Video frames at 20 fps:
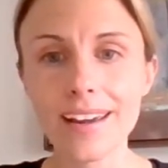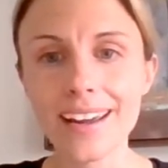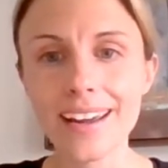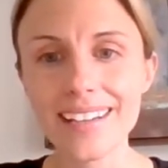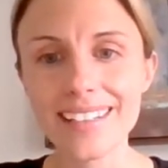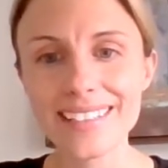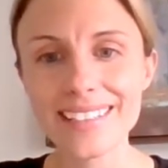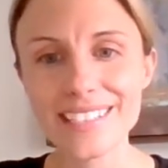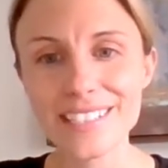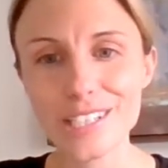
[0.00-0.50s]

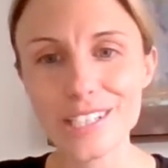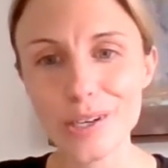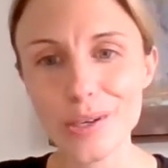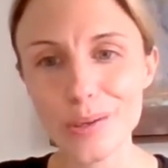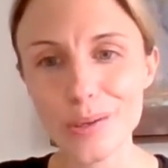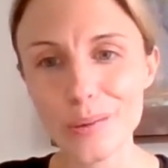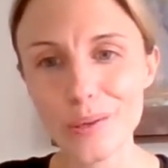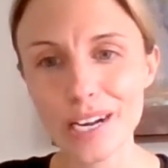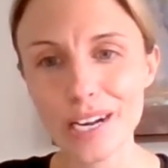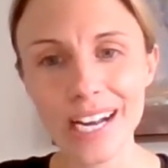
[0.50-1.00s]
And
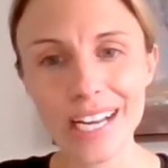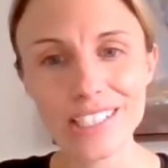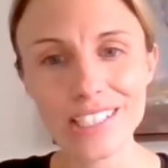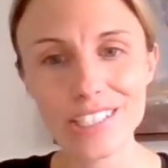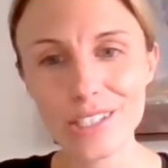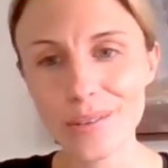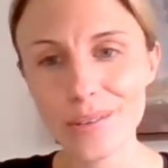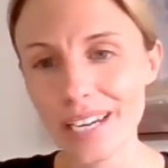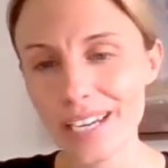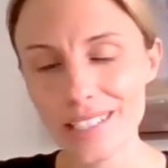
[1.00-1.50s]
so I
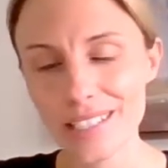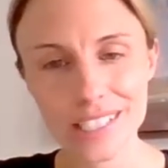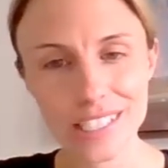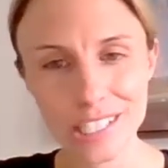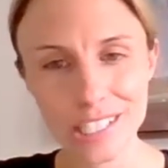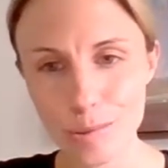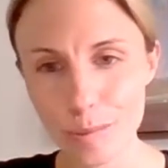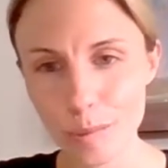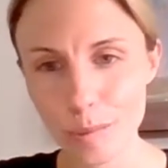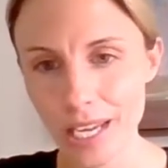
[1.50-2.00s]
don't
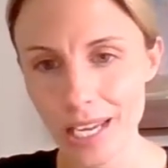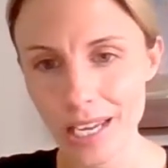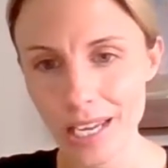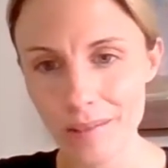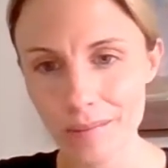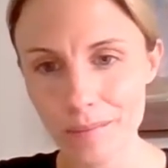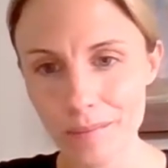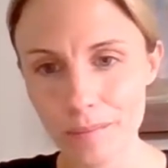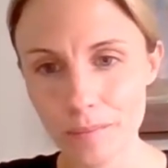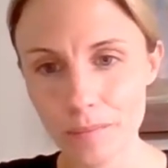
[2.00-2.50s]
anticipate